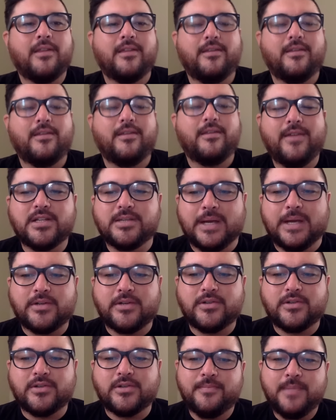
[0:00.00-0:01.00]
on the innovation
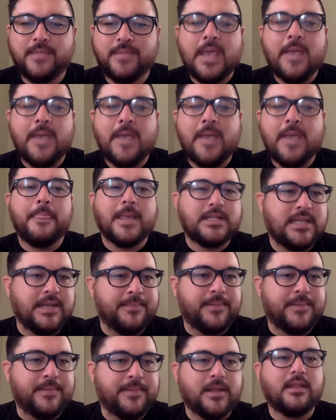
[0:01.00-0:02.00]
spectrum?
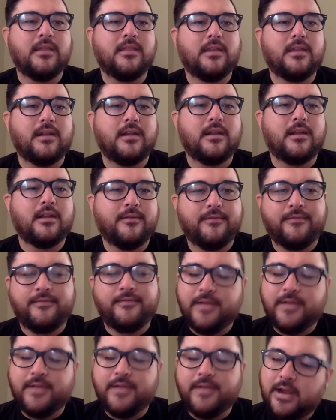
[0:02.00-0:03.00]
Typically, they're
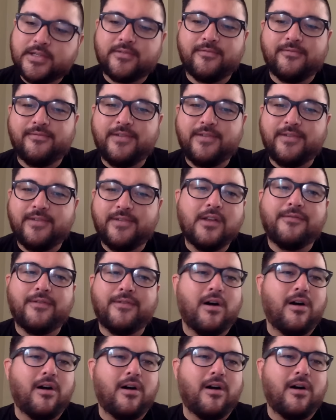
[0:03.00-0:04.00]
very, very
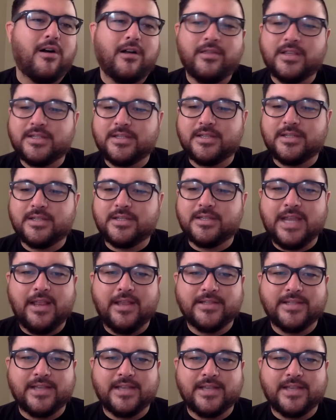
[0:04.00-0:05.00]
far on the
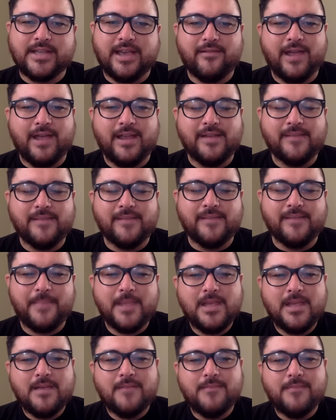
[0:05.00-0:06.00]
sustaining side, right?
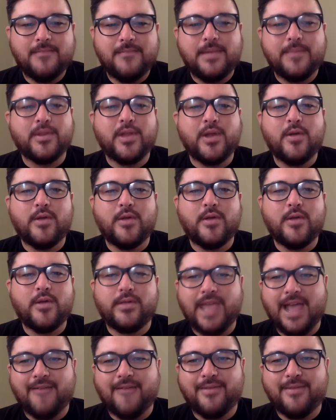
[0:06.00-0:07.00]
People know that
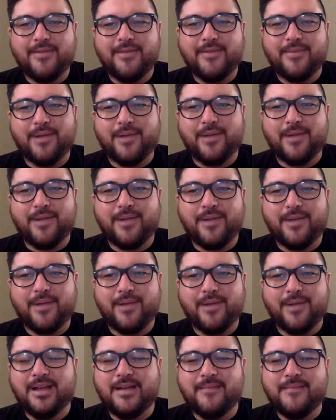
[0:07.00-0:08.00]
they have the
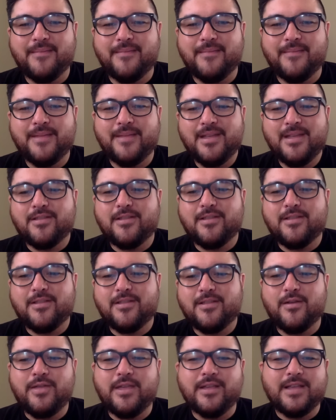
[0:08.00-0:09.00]
problem.
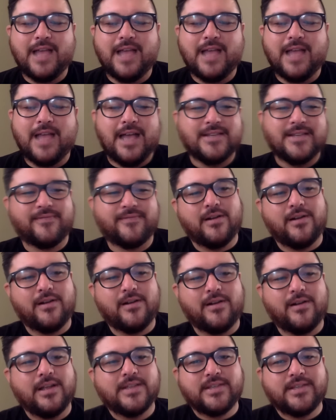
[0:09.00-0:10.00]
Clothing, as
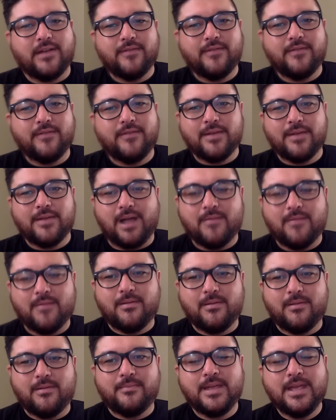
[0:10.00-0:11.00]
far as solving the
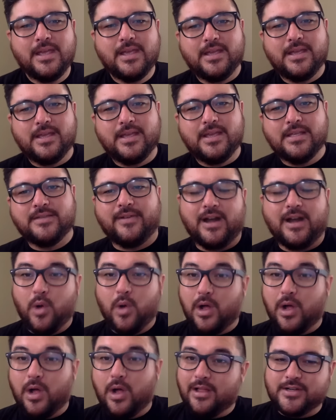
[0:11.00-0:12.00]
problem, is
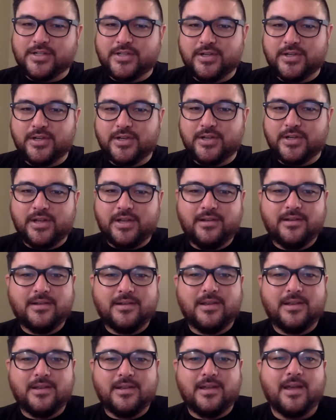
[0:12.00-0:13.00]
very well
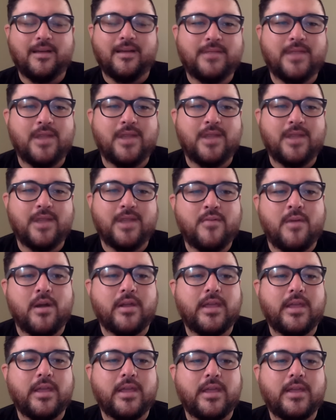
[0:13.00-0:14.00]
understood, known
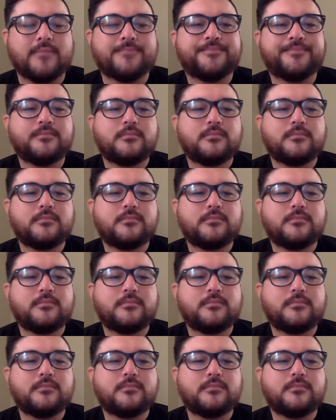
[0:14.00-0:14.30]
market.